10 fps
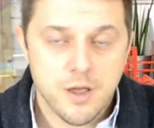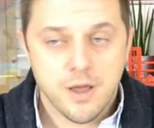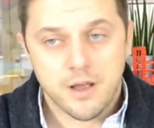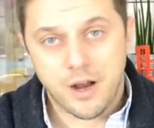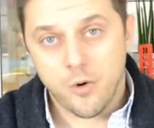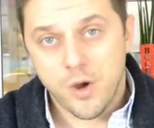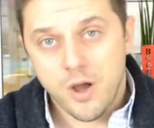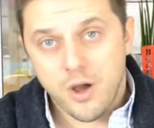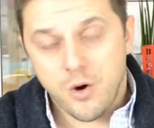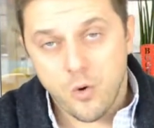Now,
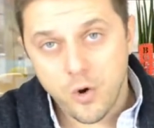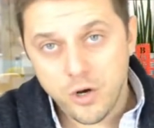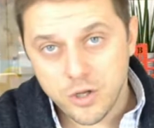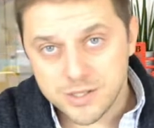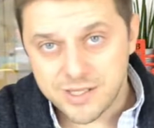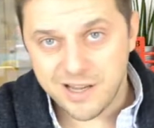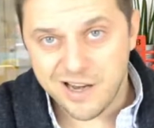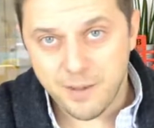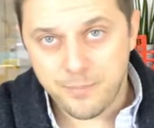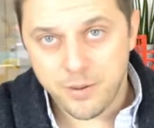only on sign
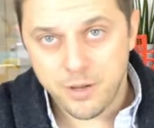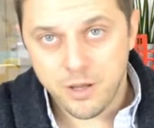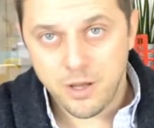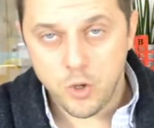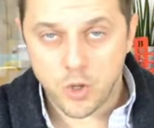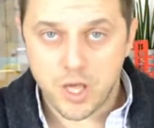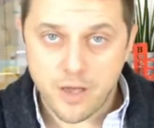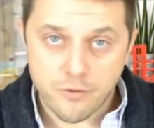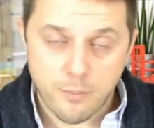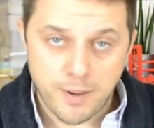up, you can
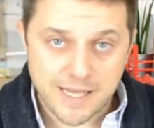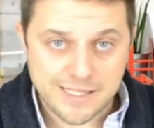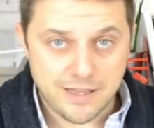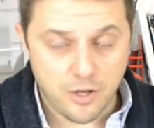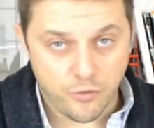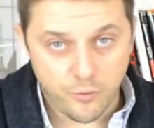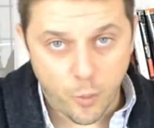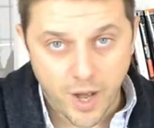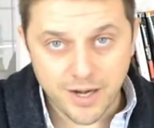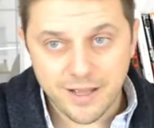have complexity of
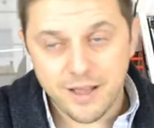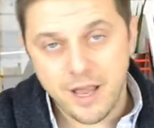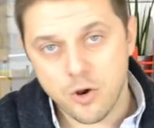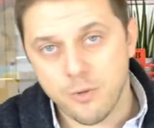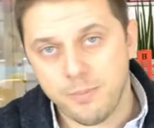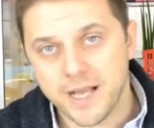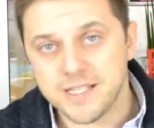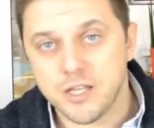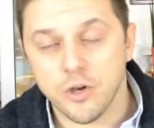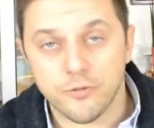1 and
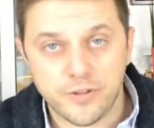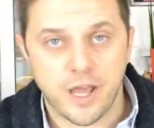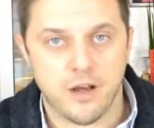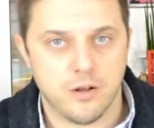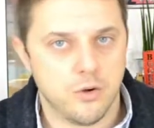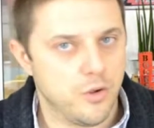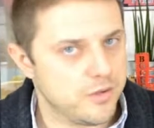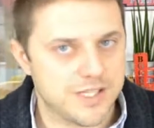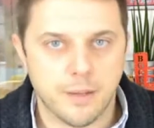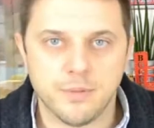complexity of 10 on
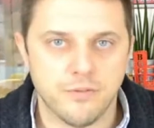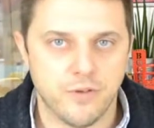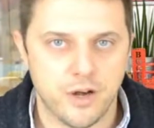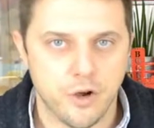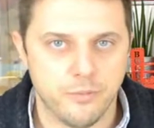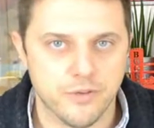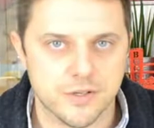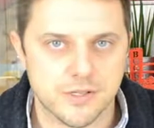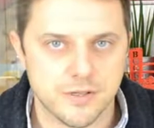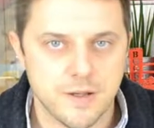something very
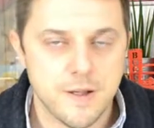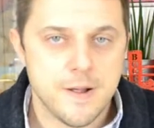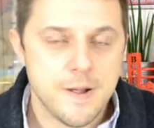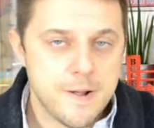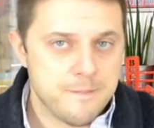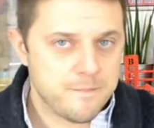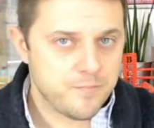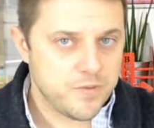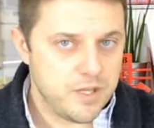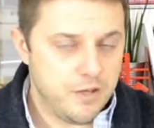obvious.
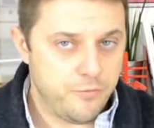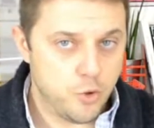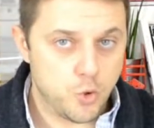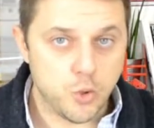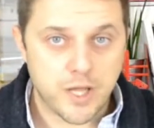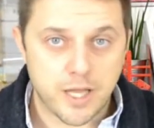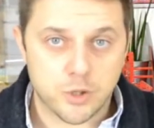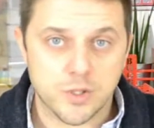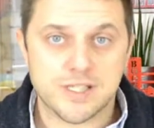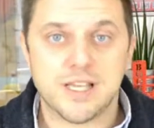If you do that
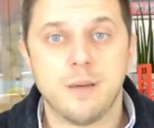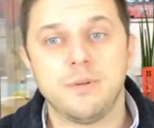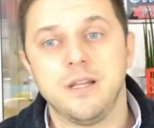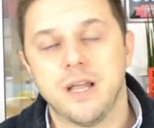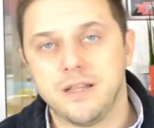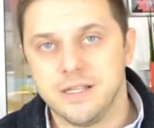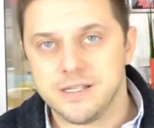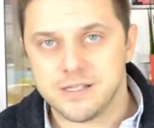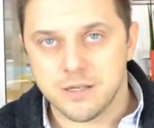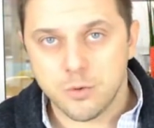on something that
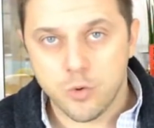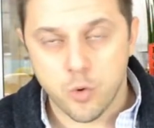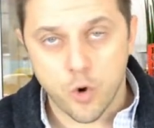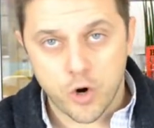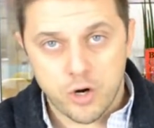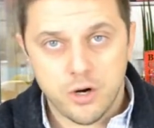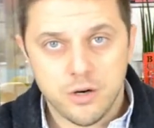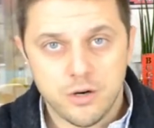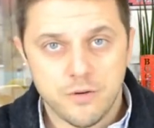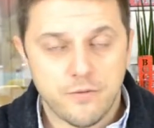is core
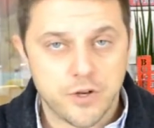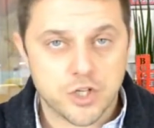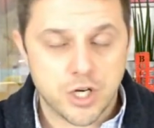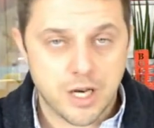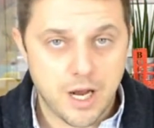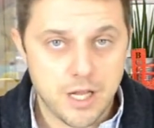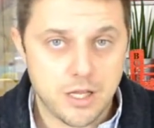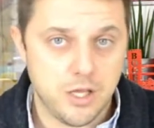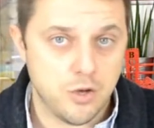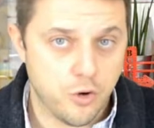
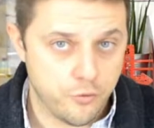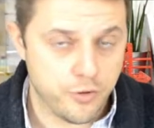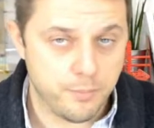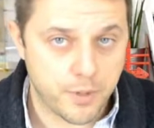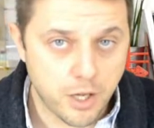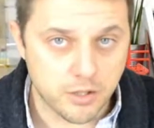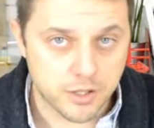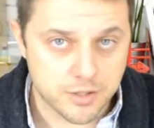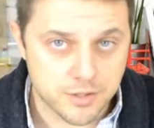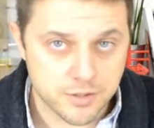functionality of your
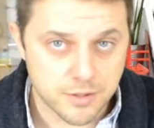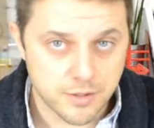product,